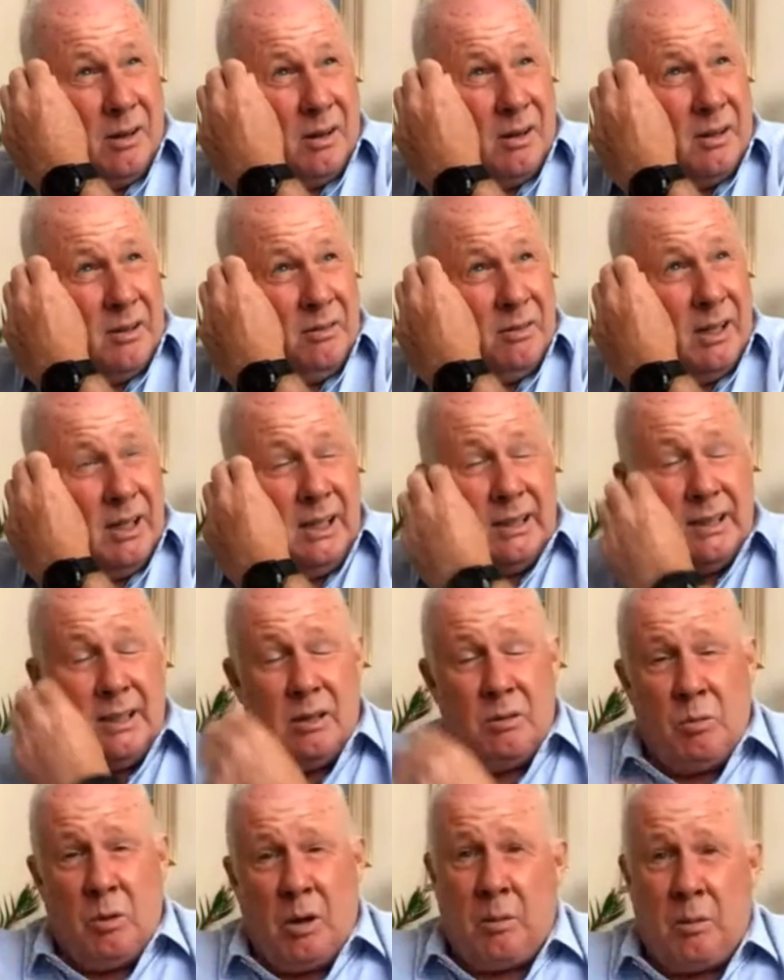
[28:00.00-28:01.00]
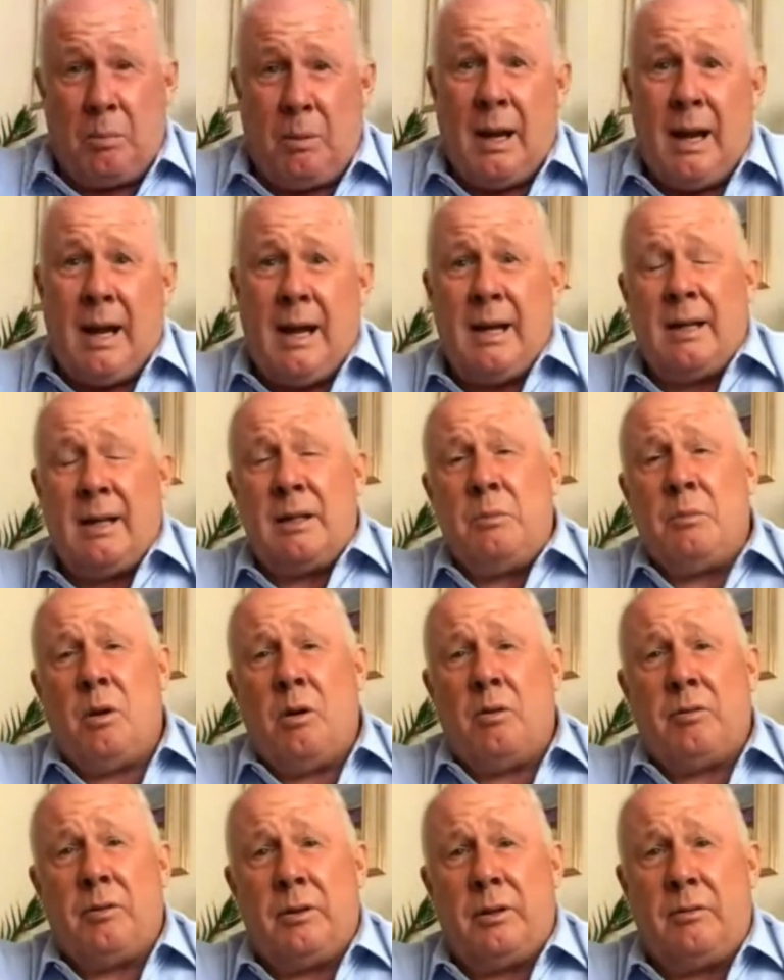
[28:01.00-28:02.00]
know, I really didn't want to play
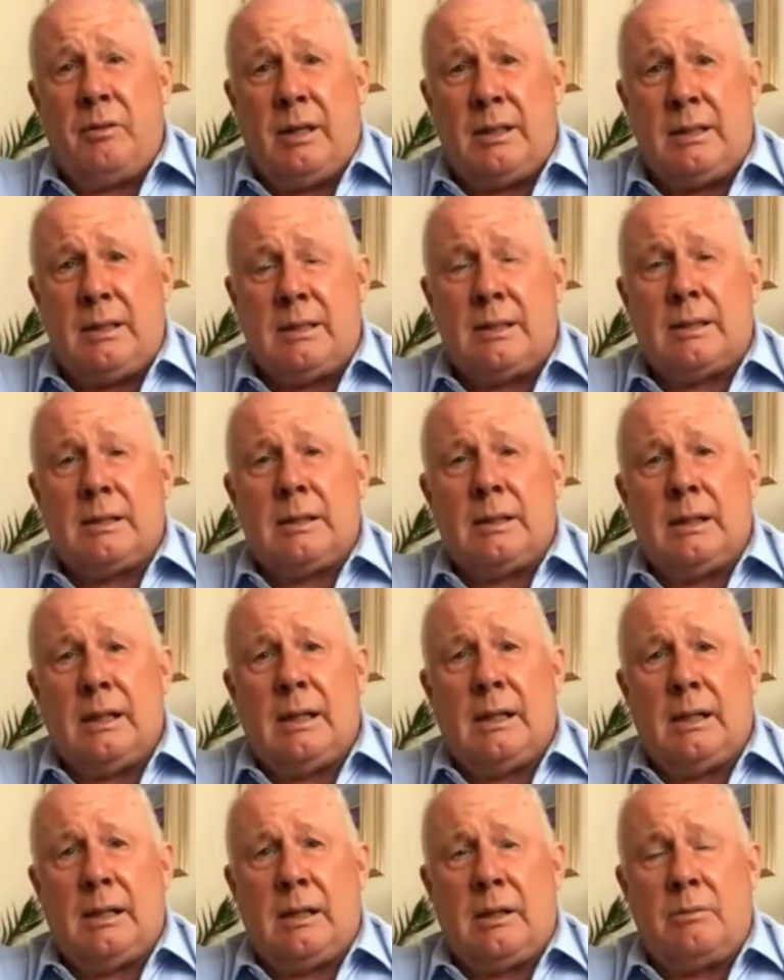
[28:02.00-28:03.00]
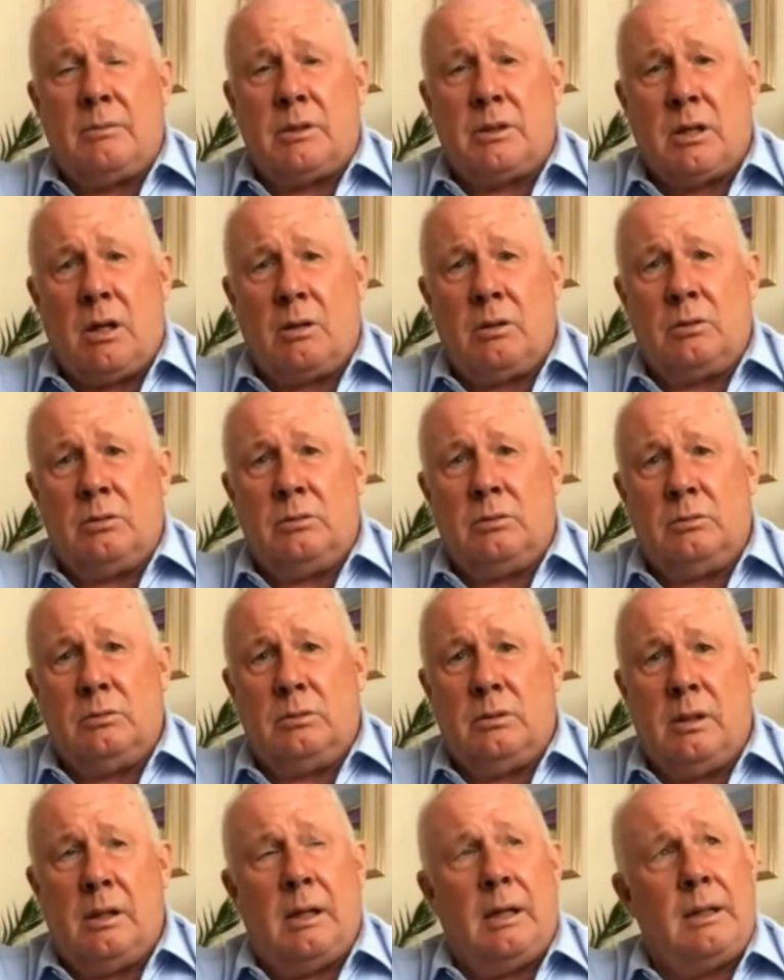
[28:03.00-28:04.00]
anymore for Juventus. I was so
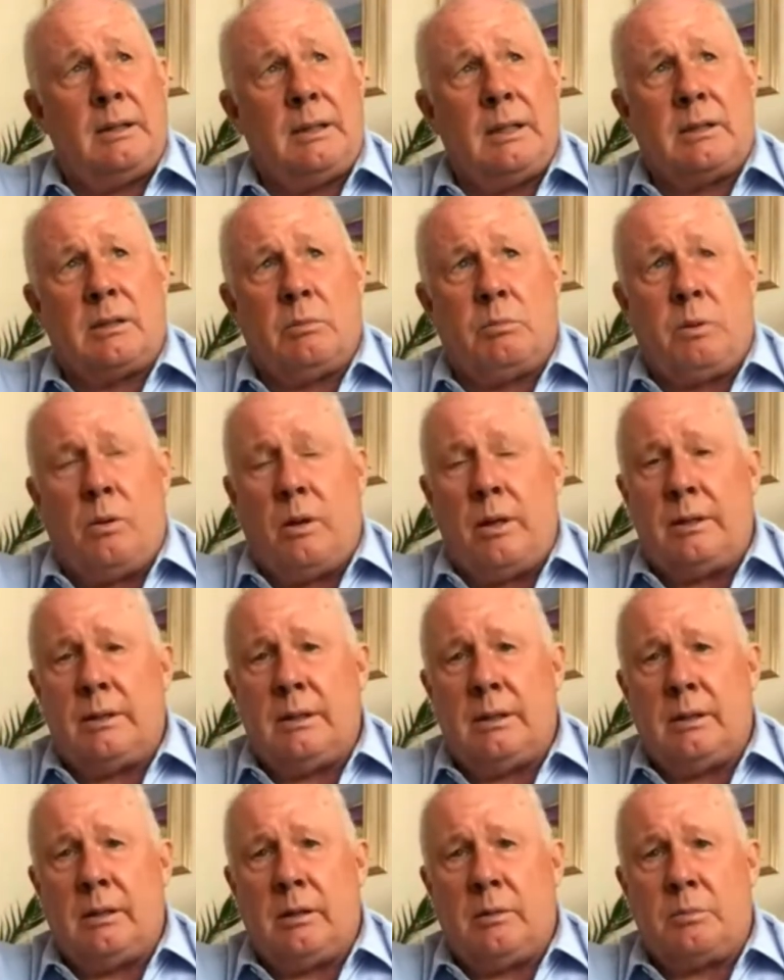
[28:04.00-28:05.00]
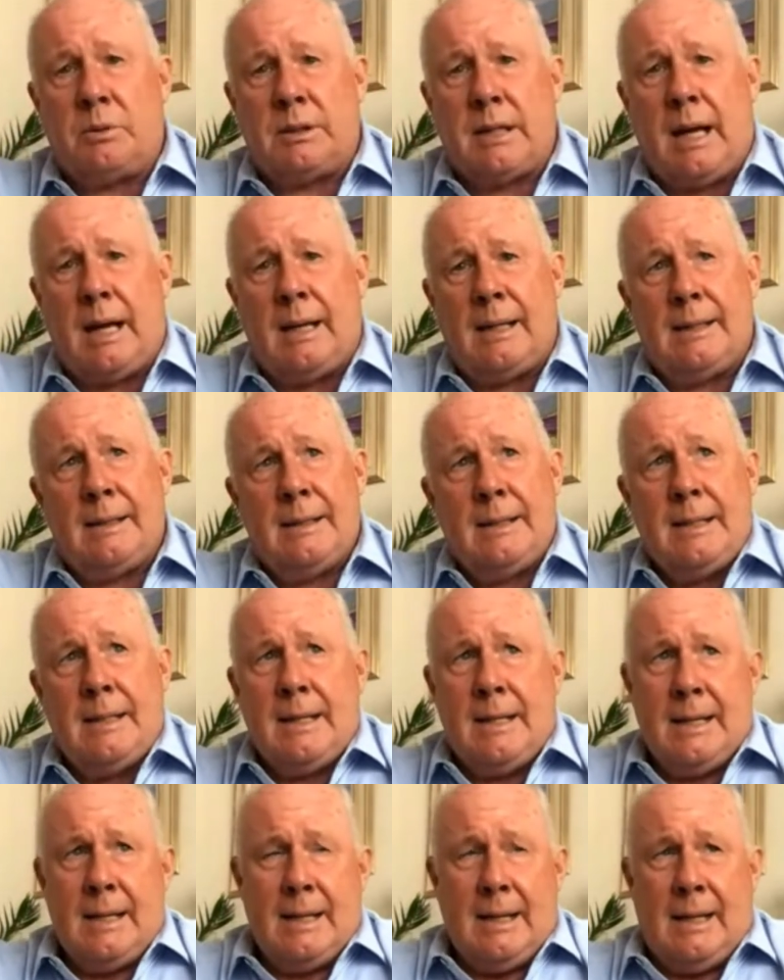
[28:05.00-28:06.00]
disappointed and upset.
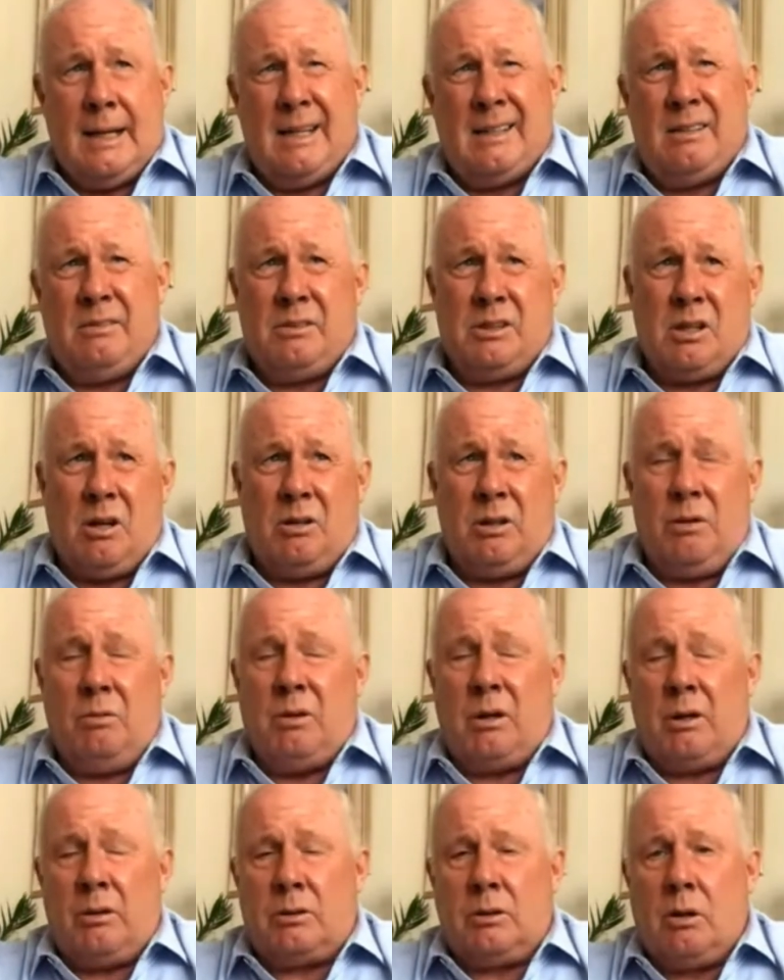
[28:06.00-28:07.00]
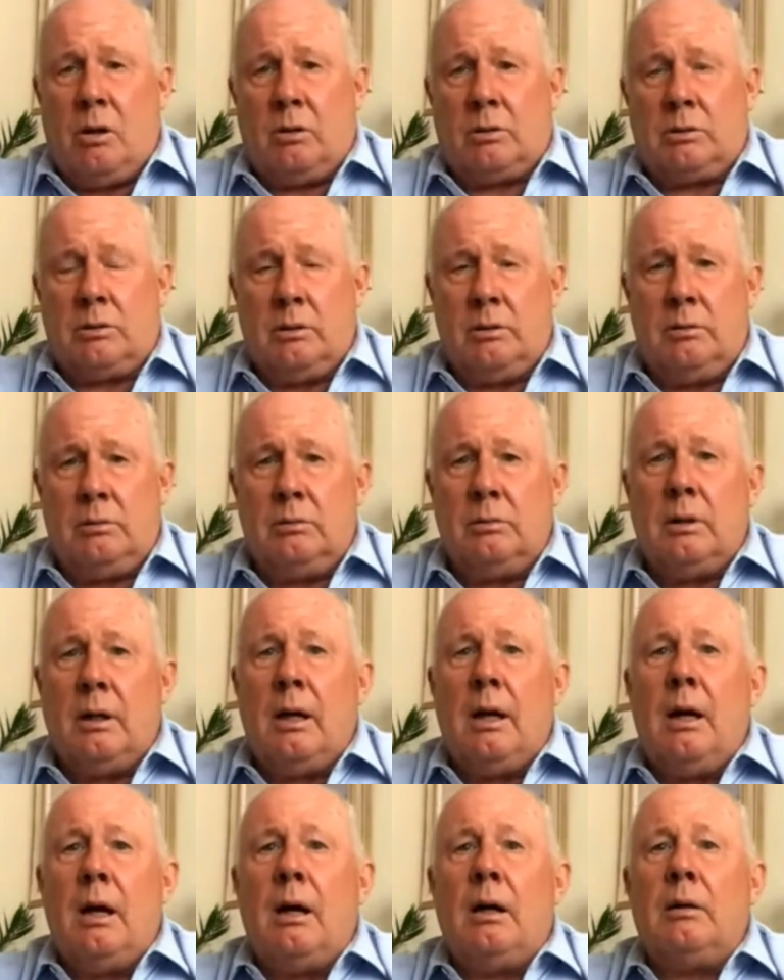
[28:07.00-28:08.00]
And it was only when I talked
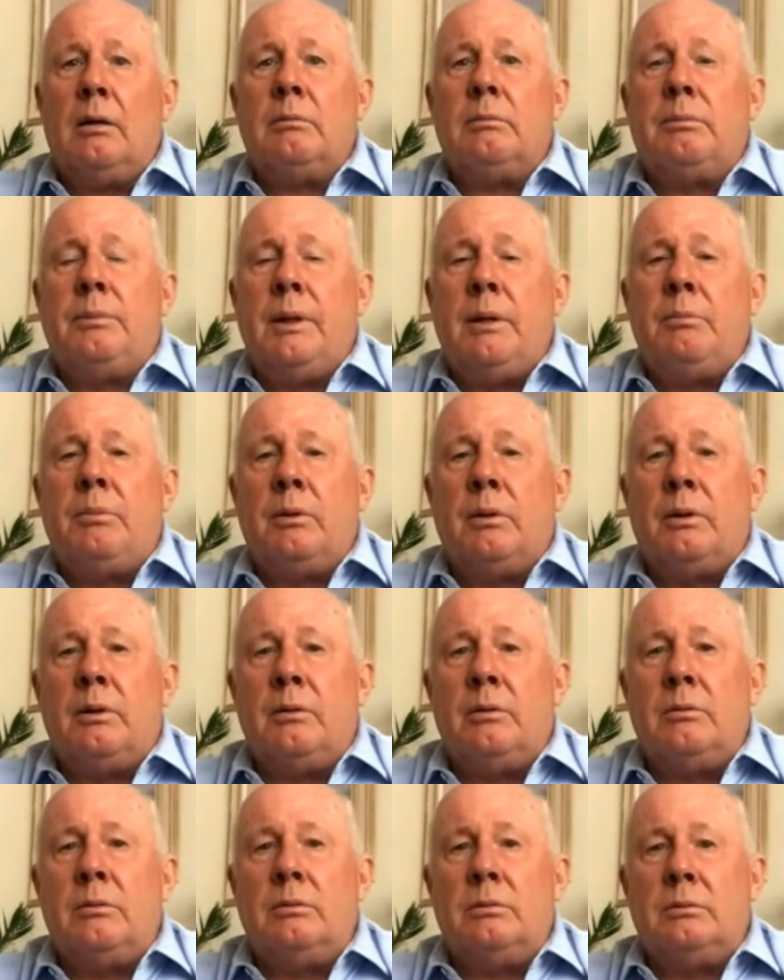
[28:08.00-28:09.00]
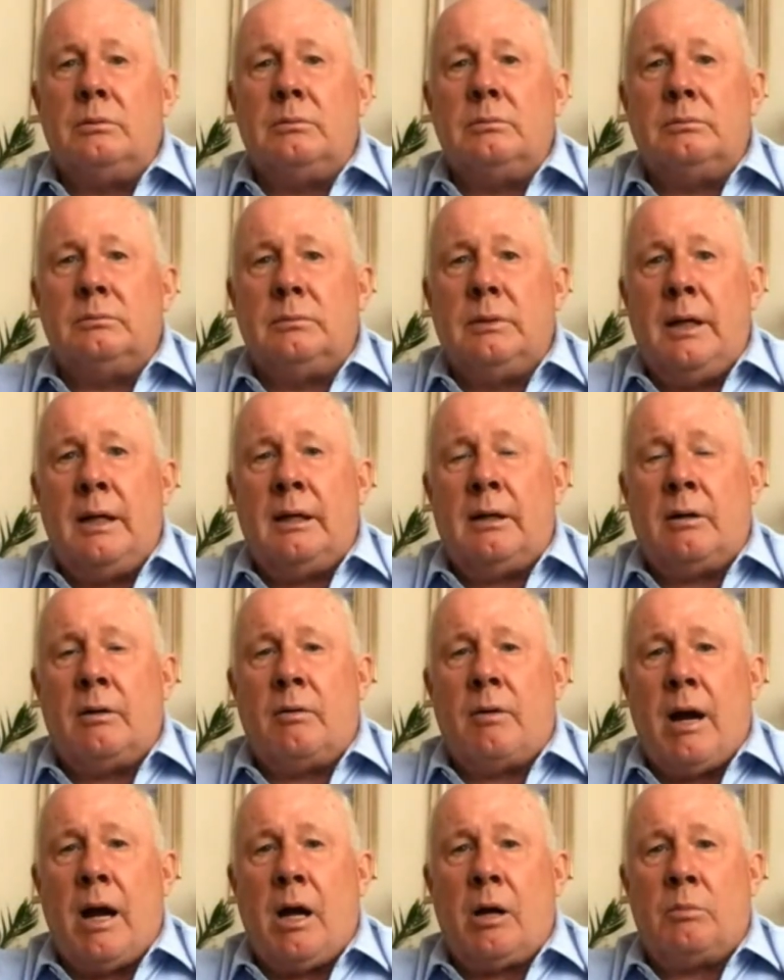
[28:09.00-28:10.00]
to people who, in and
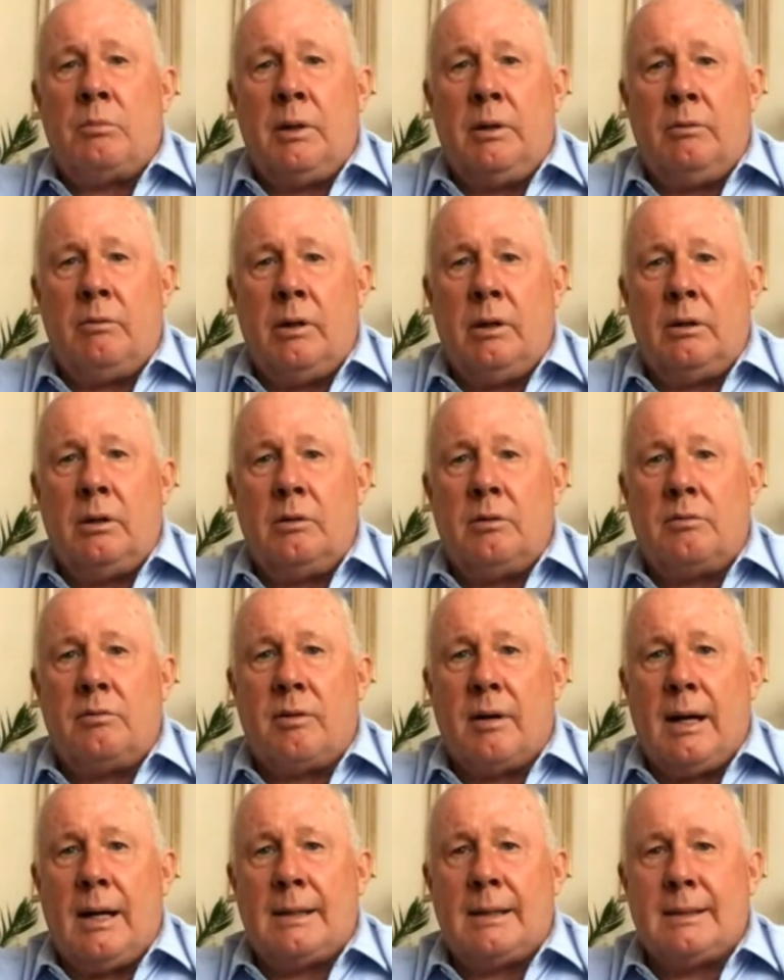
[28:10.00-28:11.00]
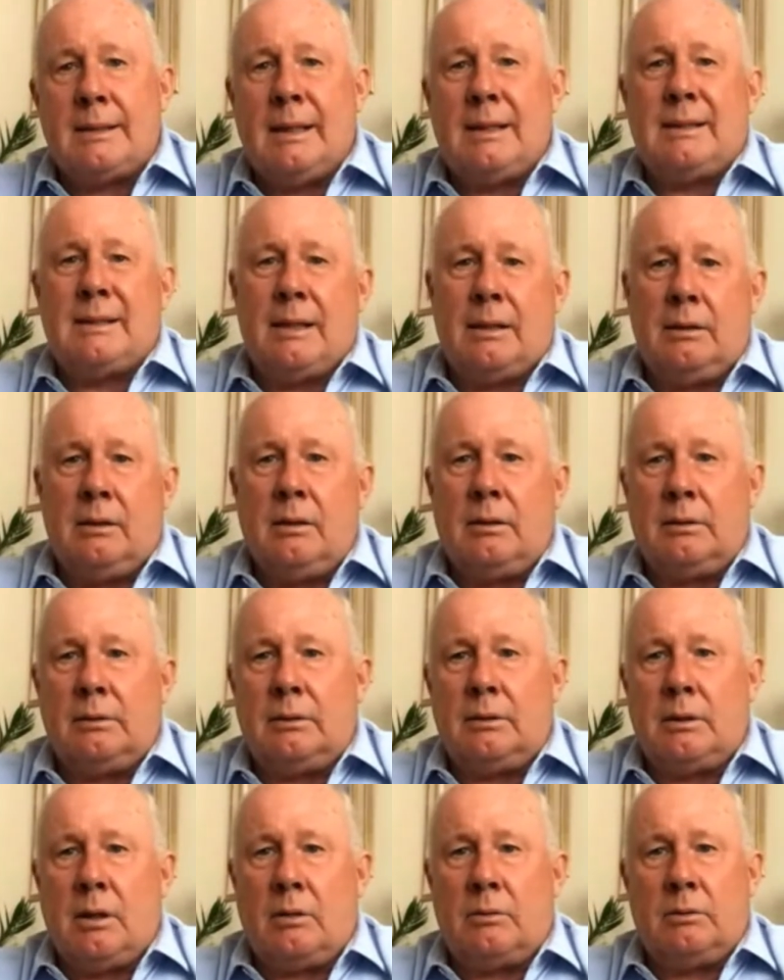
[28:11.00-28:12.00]
around me, really good friends, they said,
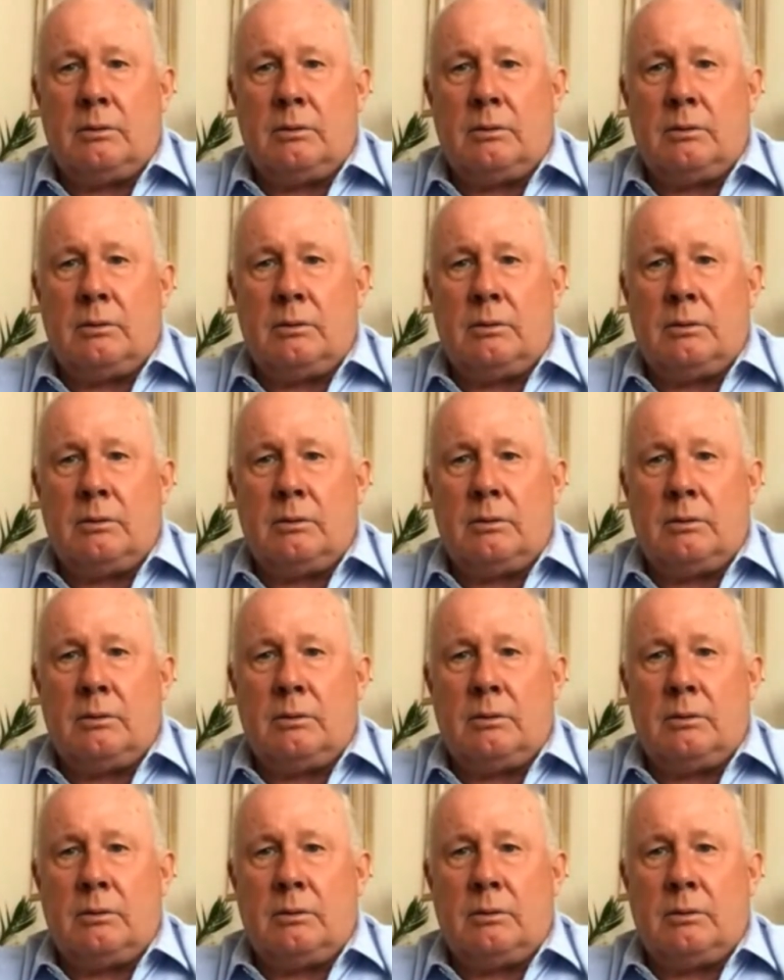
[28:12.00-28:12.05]
look,